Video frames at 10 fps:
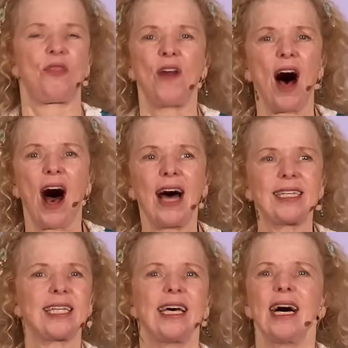
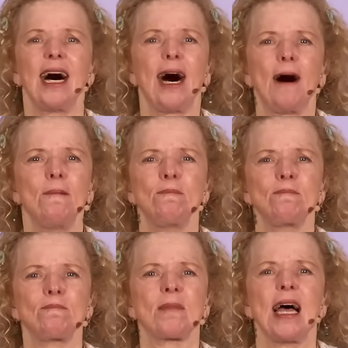thought,
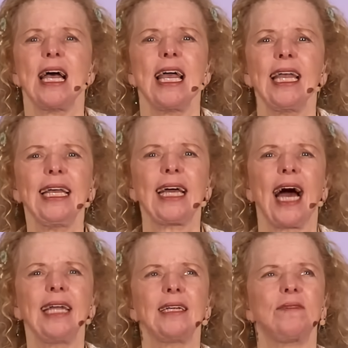any
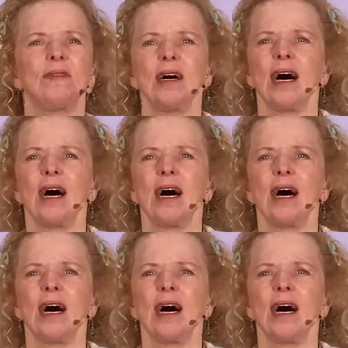kind of